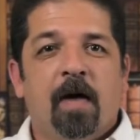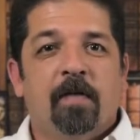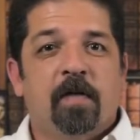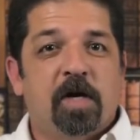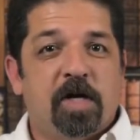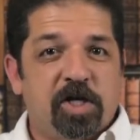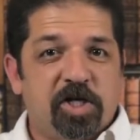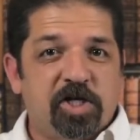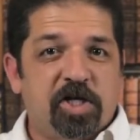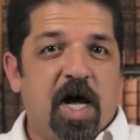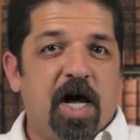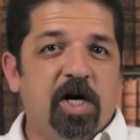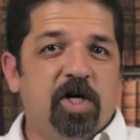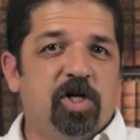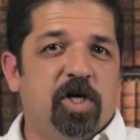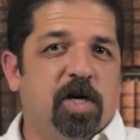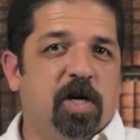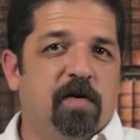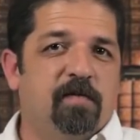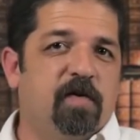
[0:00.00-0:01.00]
The
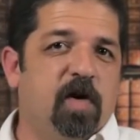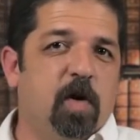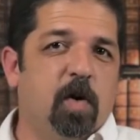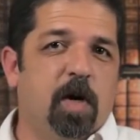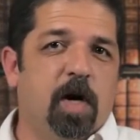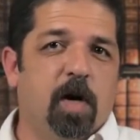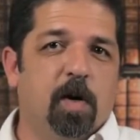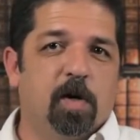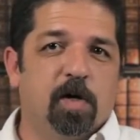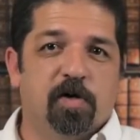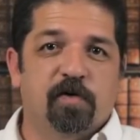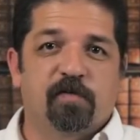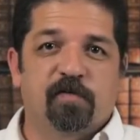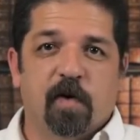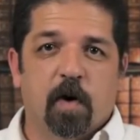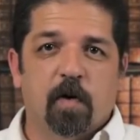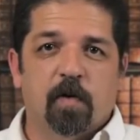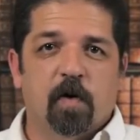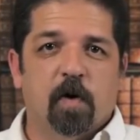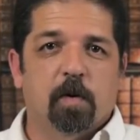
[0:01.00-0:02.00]
distinction in view here is
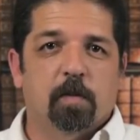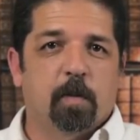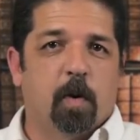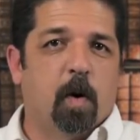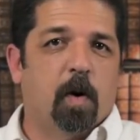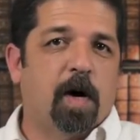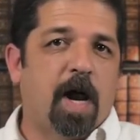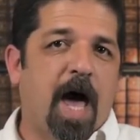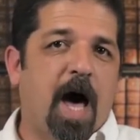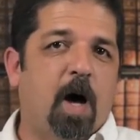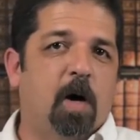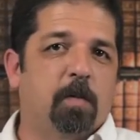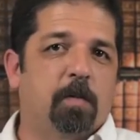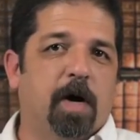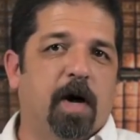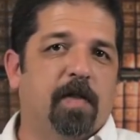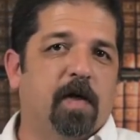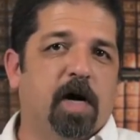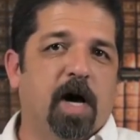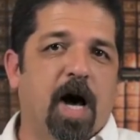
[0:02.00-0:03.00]
further borne out
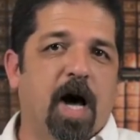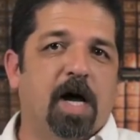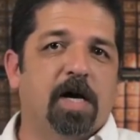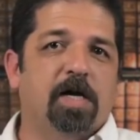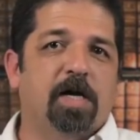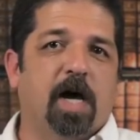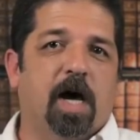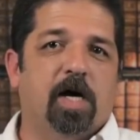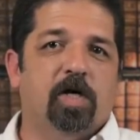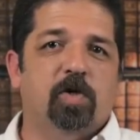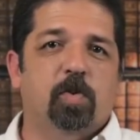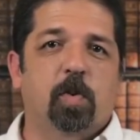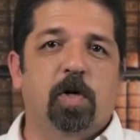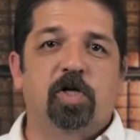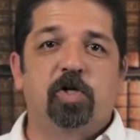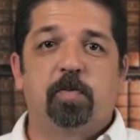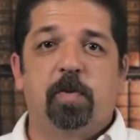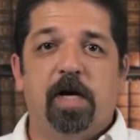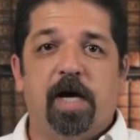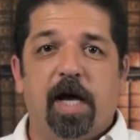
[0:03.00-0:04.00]
by the context,
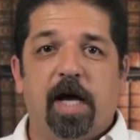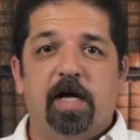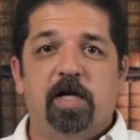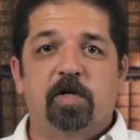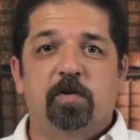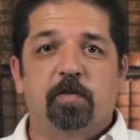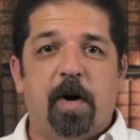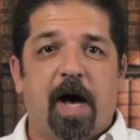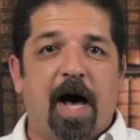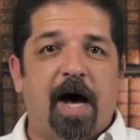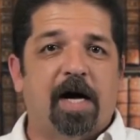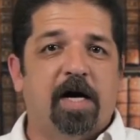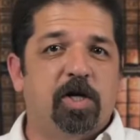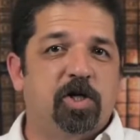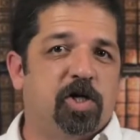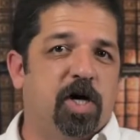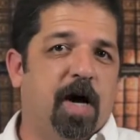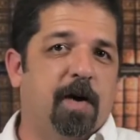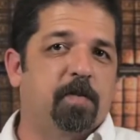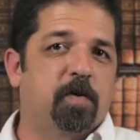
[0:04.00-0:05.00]
which begins back in
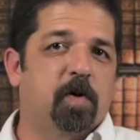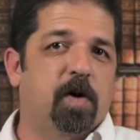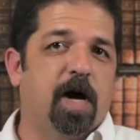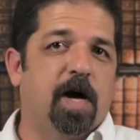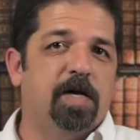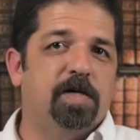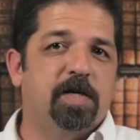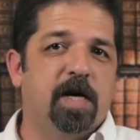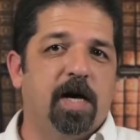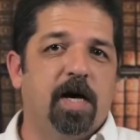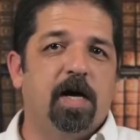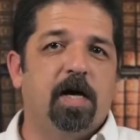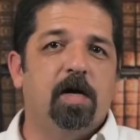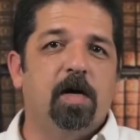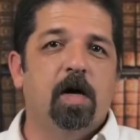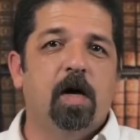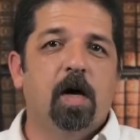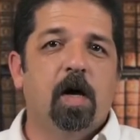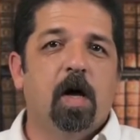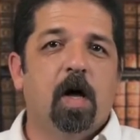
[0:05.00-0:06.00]
chapter
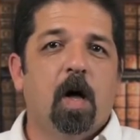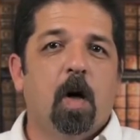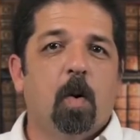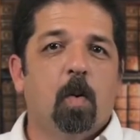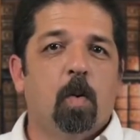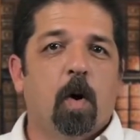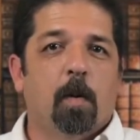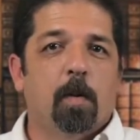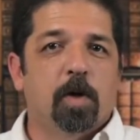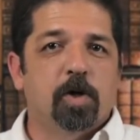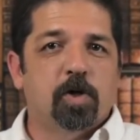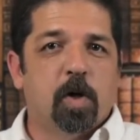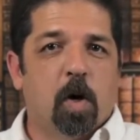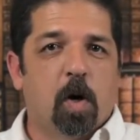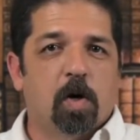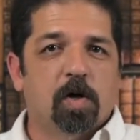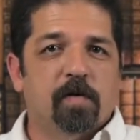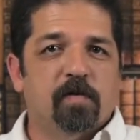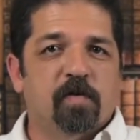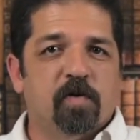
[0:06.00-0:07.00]
18, where we're
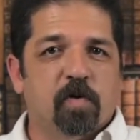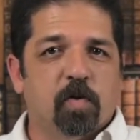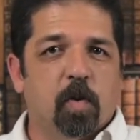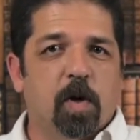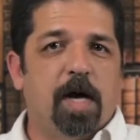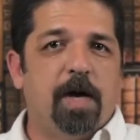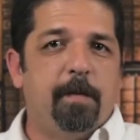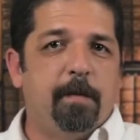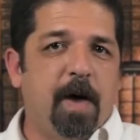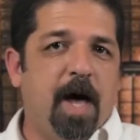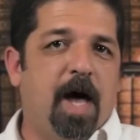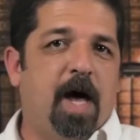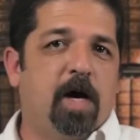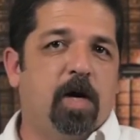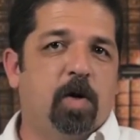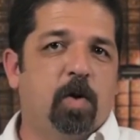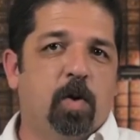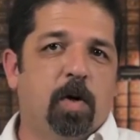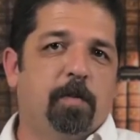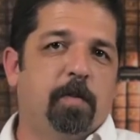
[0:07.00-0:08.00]
told of three
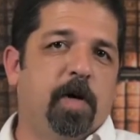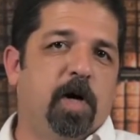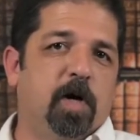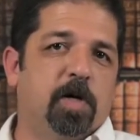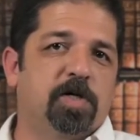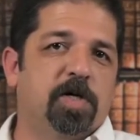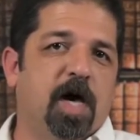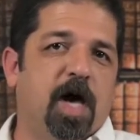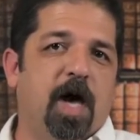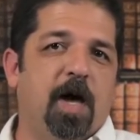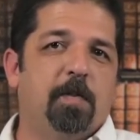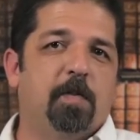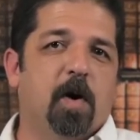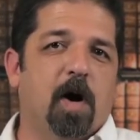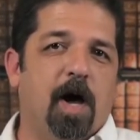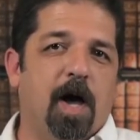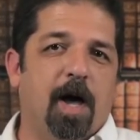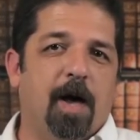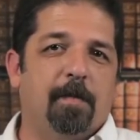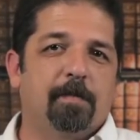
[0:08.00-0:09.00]
men who appeared to
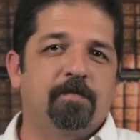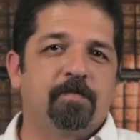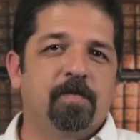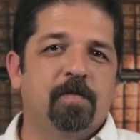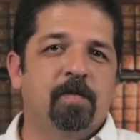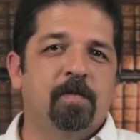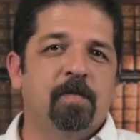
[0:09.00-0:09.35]
Abraham.